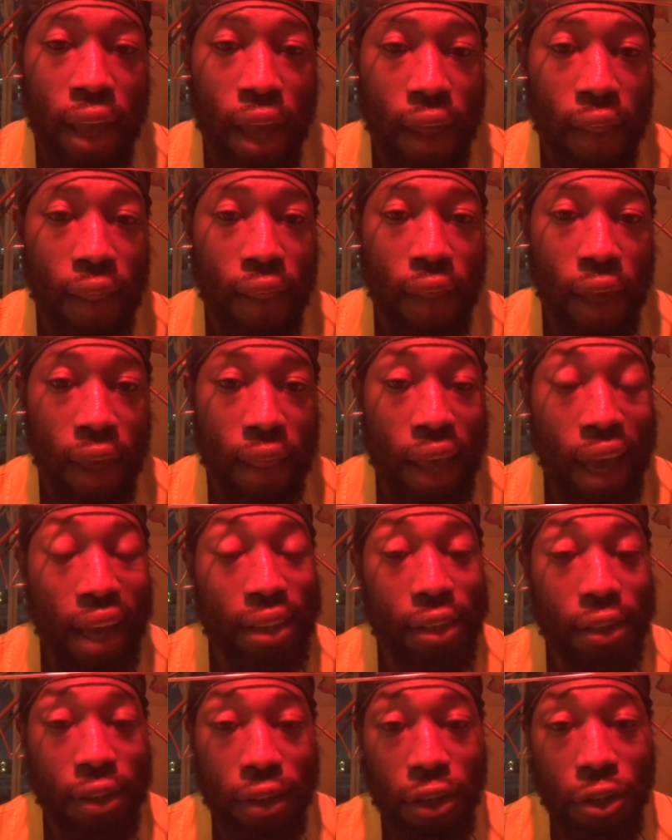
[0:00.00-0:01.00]
And
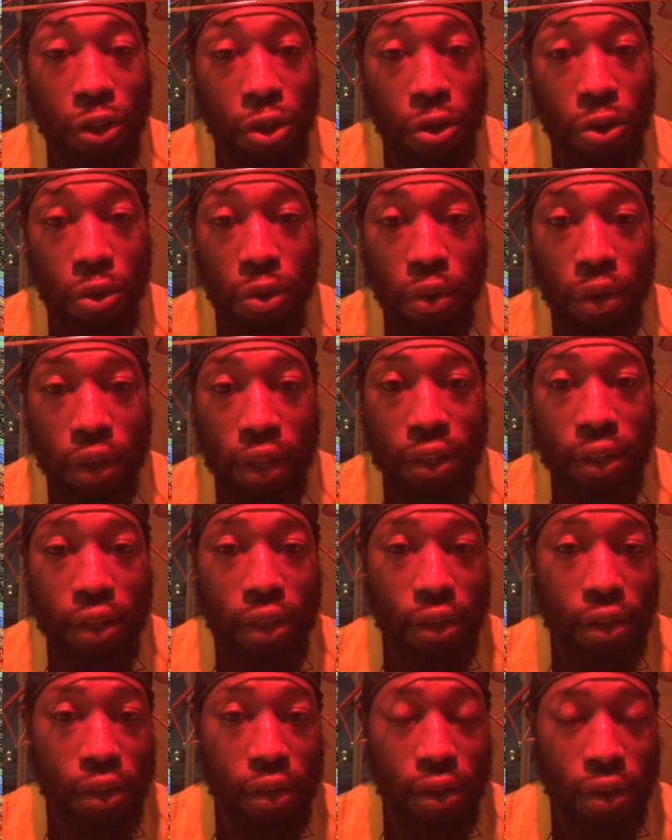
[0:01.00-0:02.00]
that's the truth. This
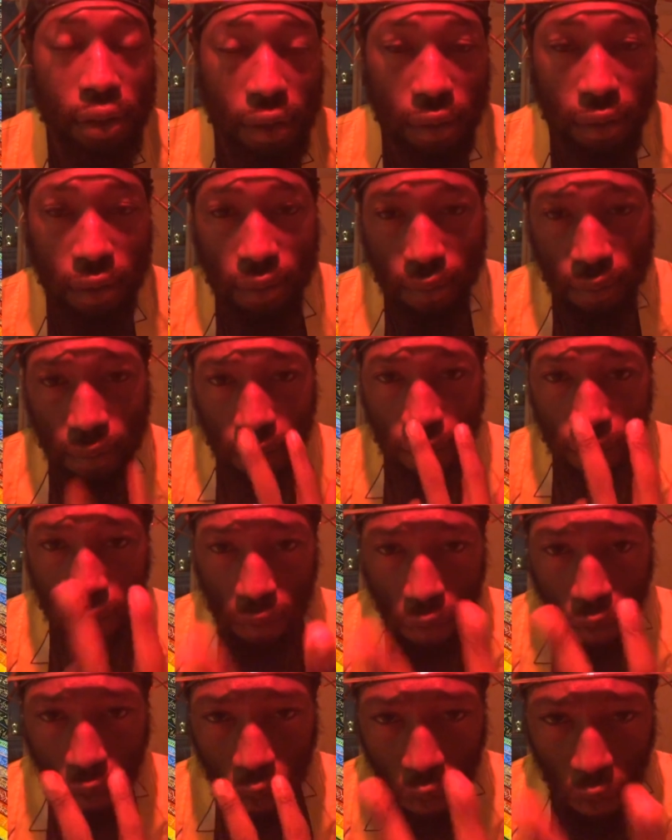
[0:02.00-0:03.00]
is
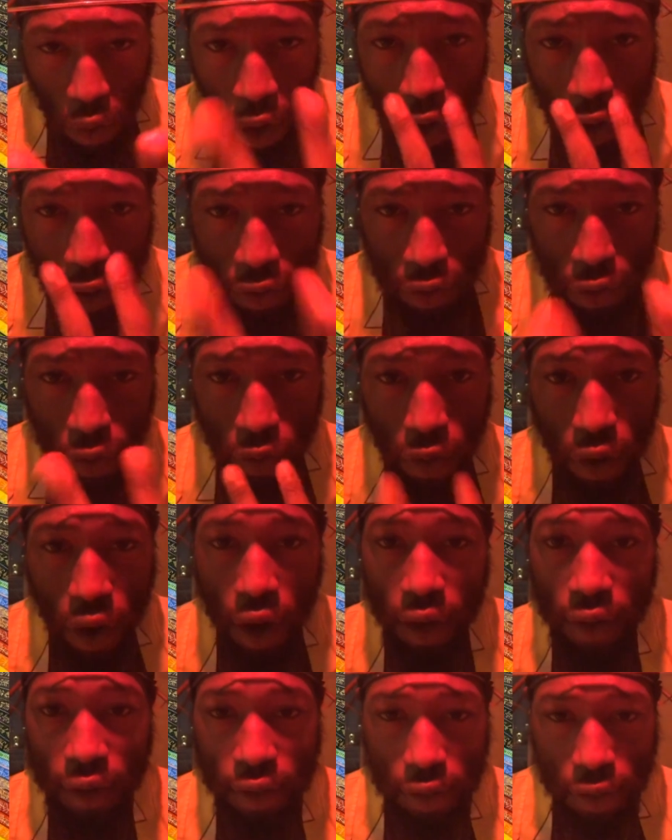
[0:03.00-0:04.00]
raw to
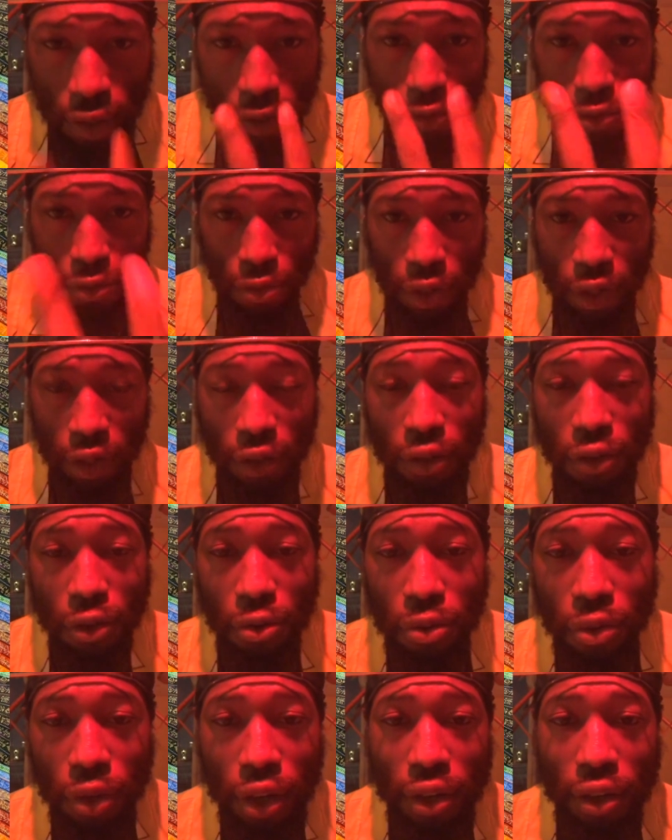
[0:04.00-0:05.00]
raw. This is real
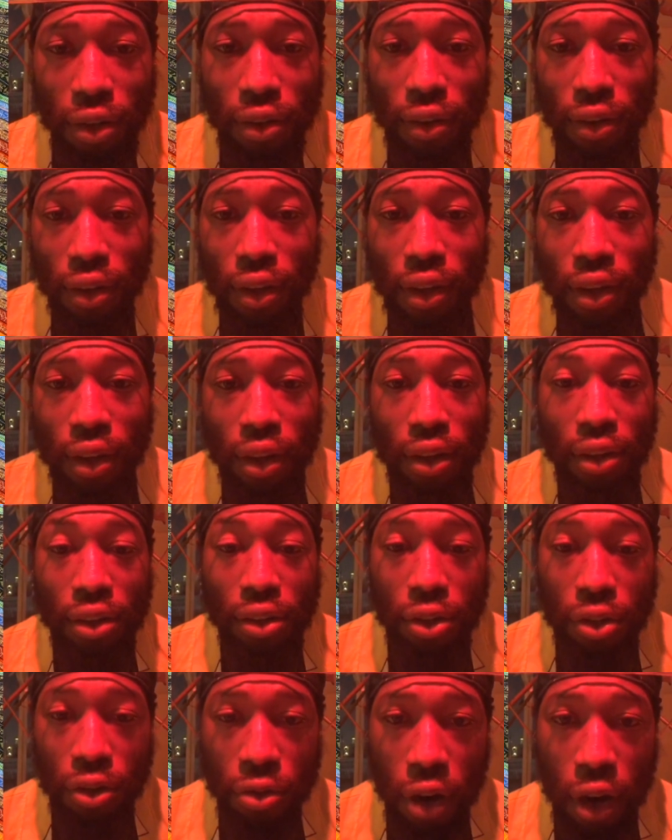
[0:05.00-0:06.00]
to real,
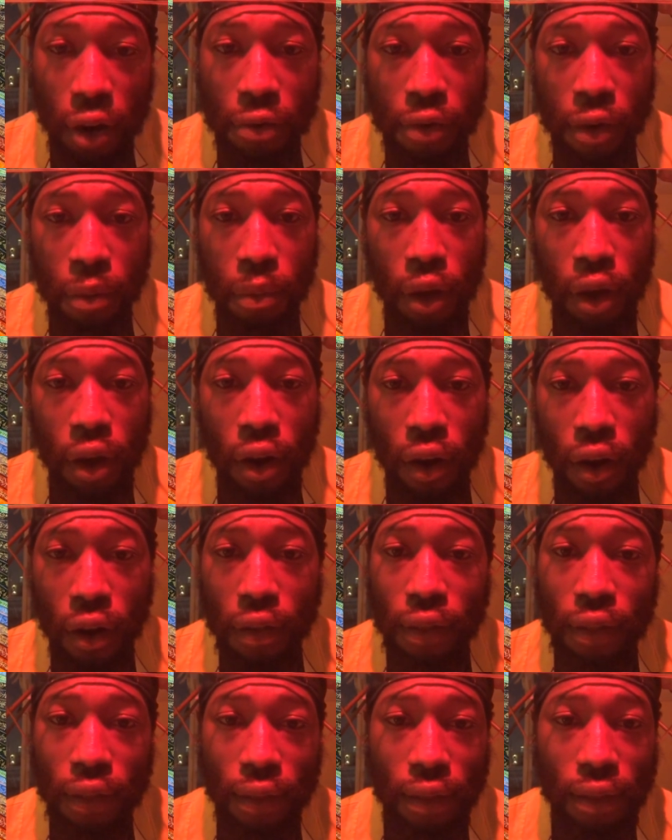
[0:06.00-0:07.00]
straight from the
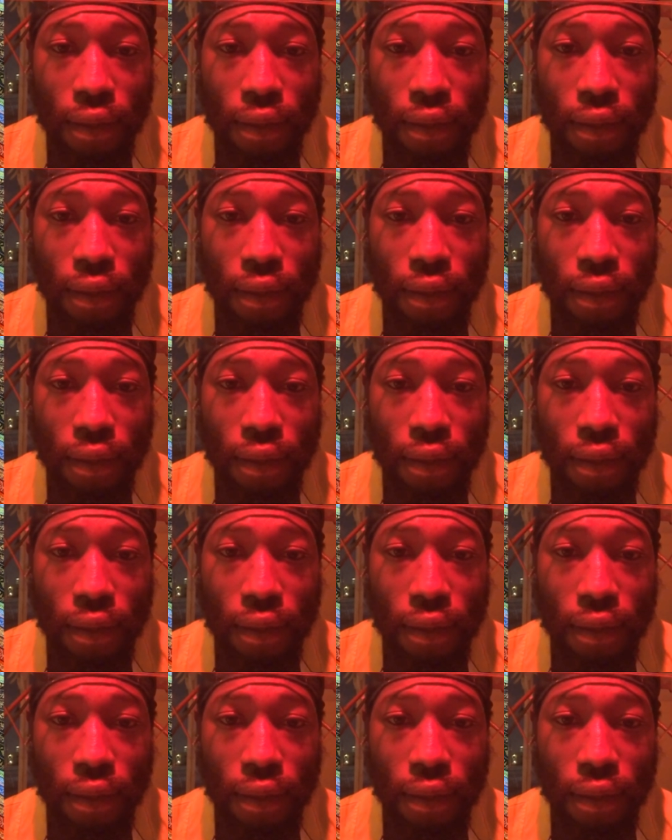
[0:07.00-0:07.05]
heart.